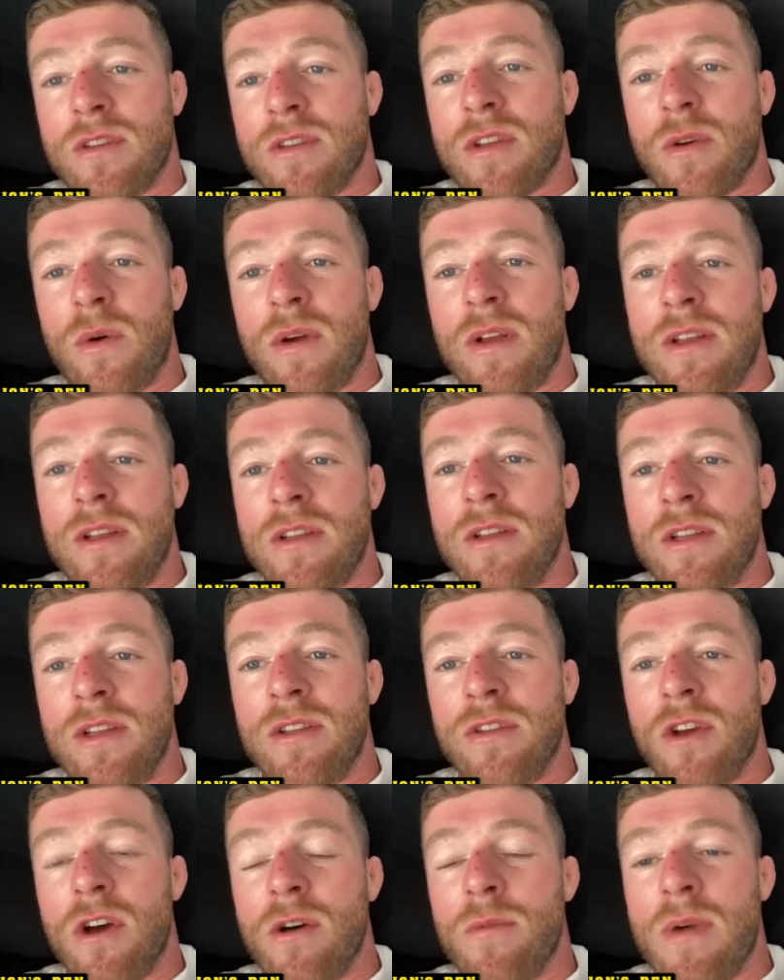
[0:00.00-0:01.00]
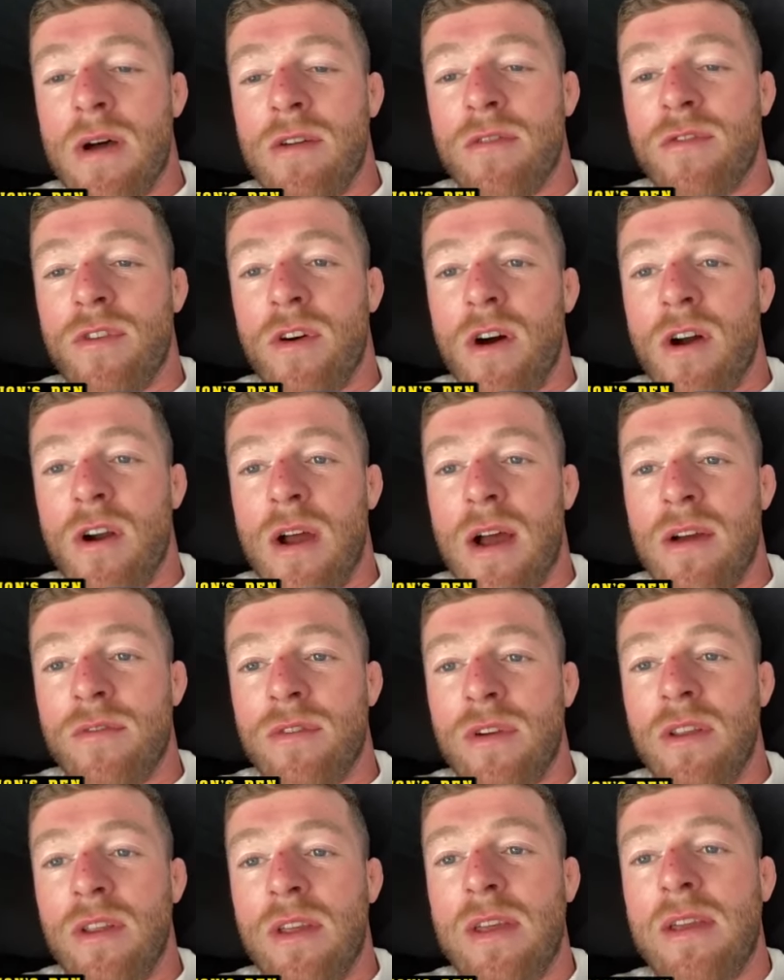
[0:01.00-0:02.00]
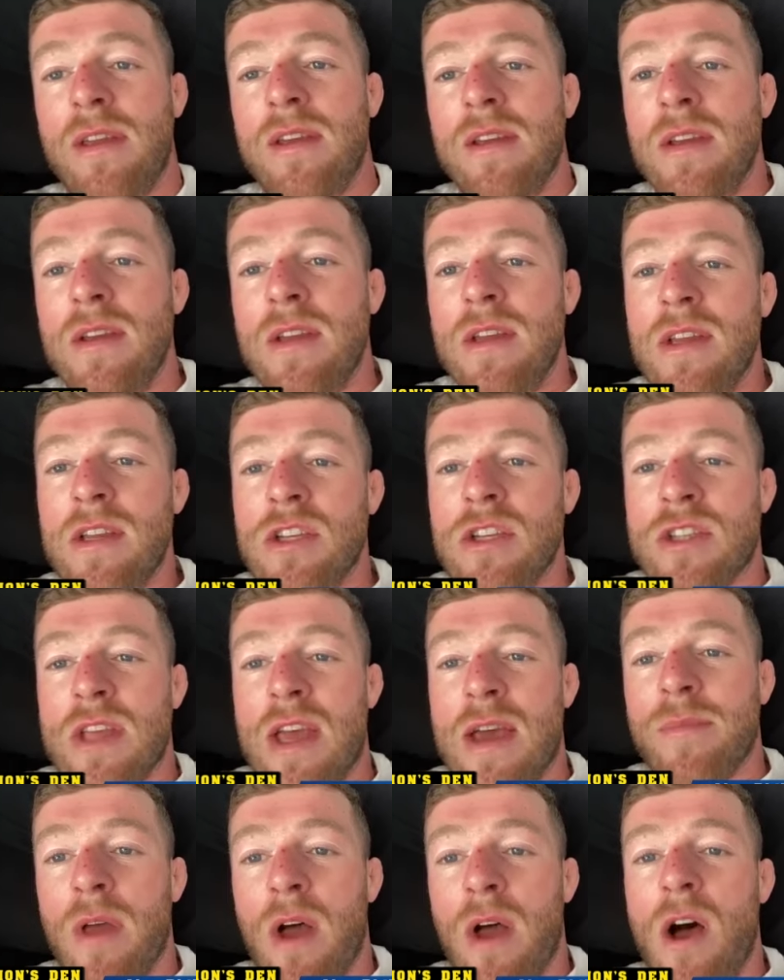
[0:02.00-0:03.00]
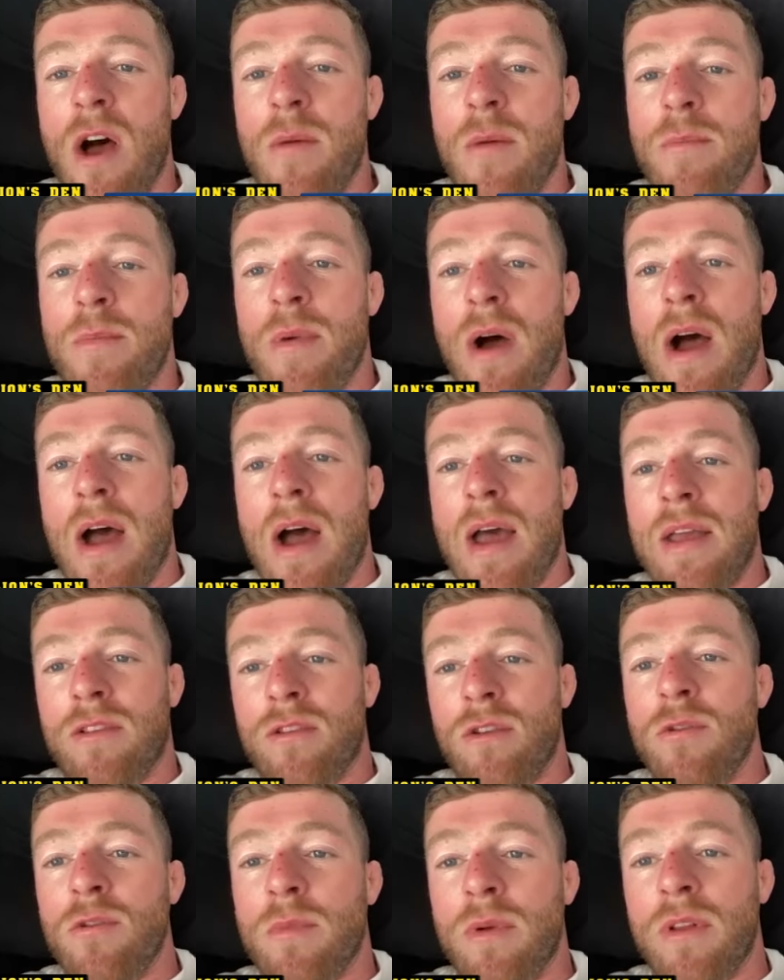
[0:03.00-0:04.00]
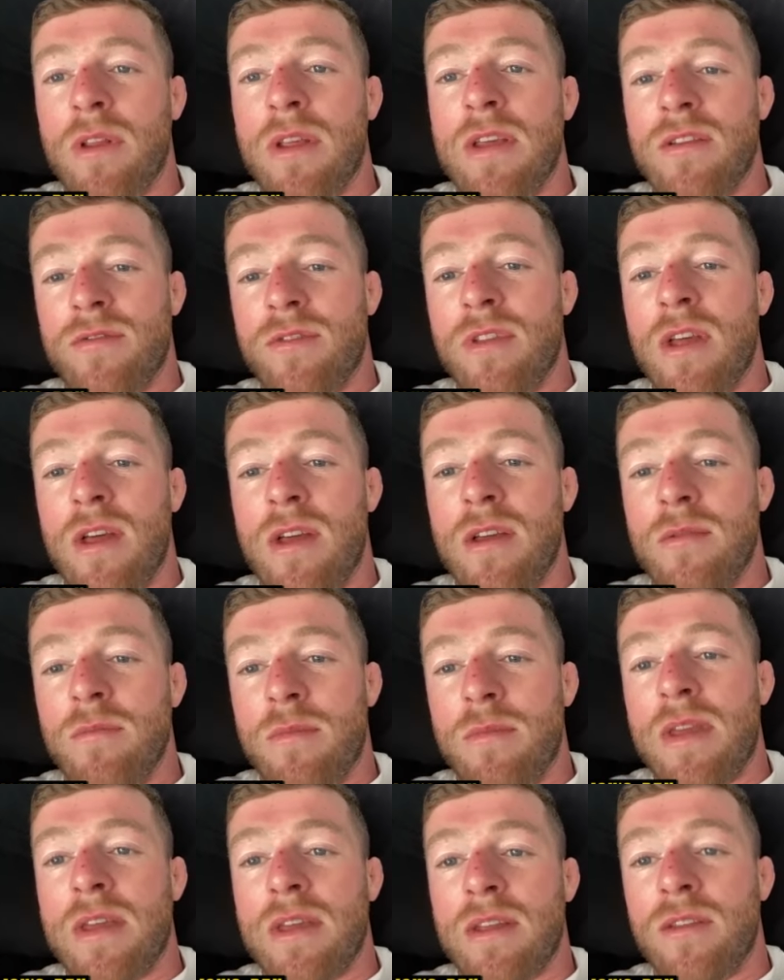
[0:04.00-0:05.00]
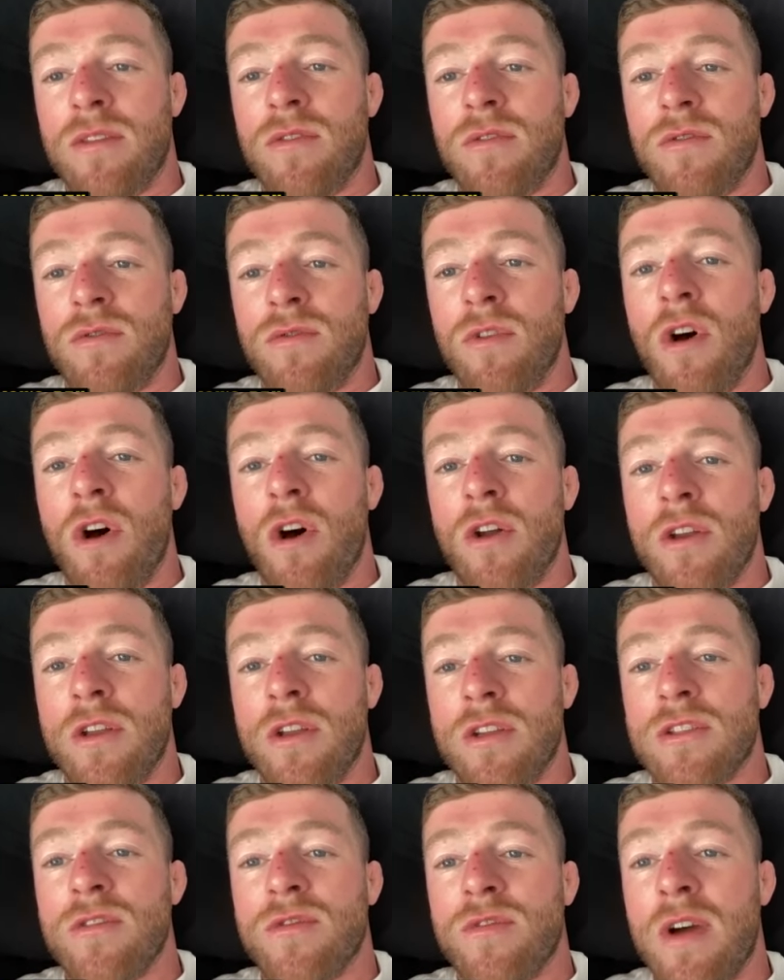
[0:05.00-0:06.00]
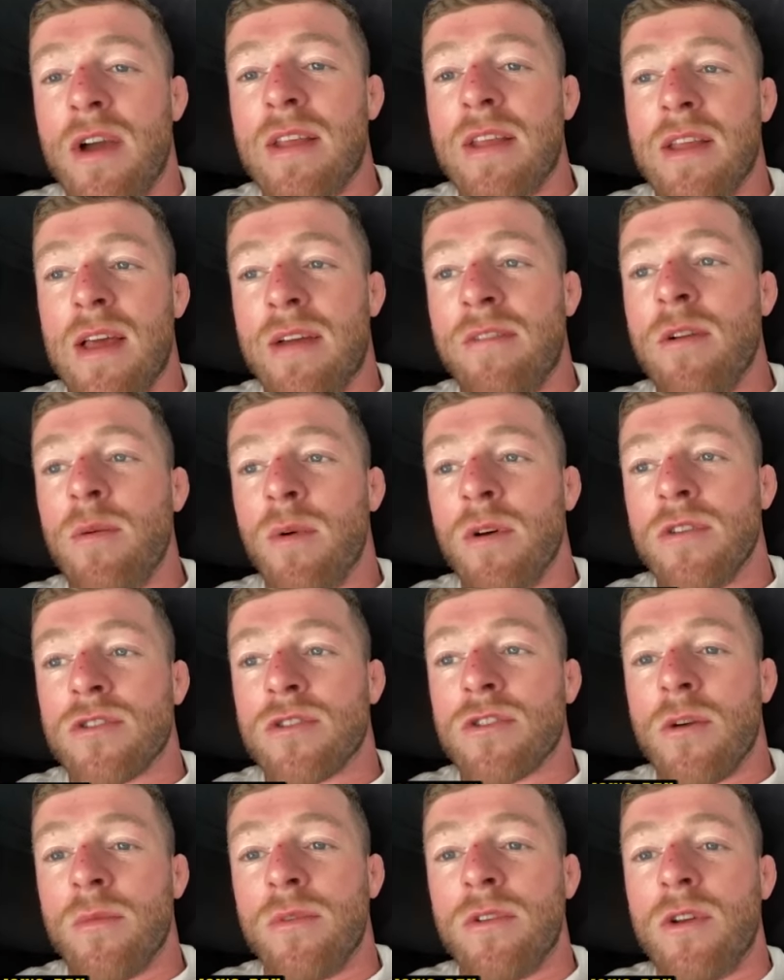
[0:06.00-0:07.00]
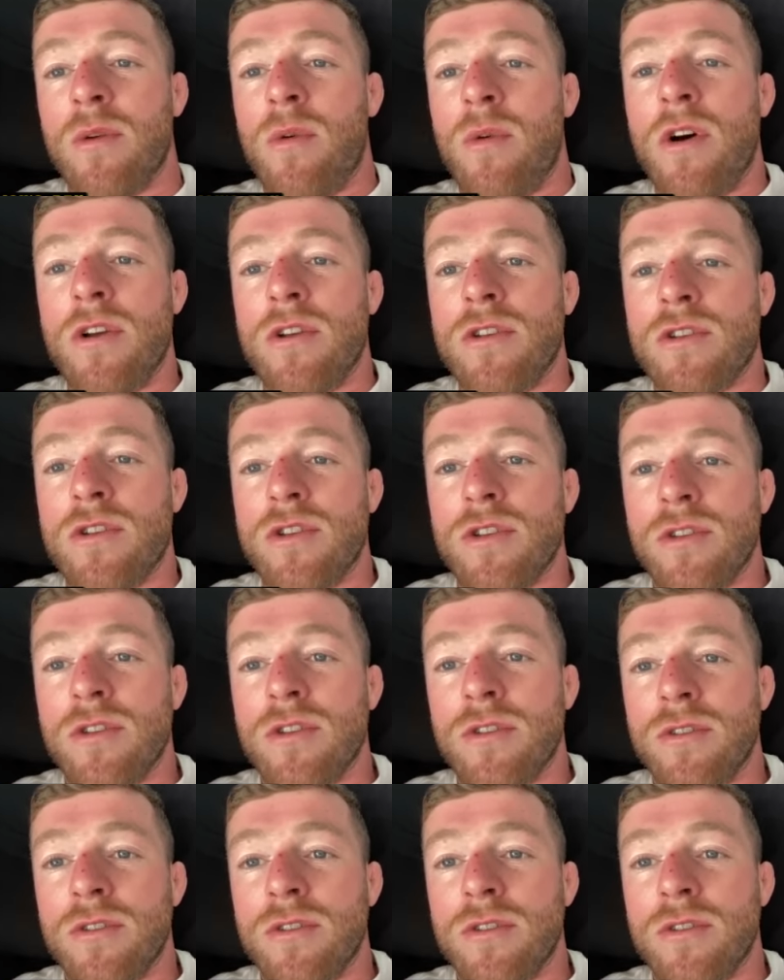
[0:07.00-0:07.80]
Quillan and Dom Mar Fan have really stepped up, but I do believe that me and Rod is the fight that everyone's coming to watch.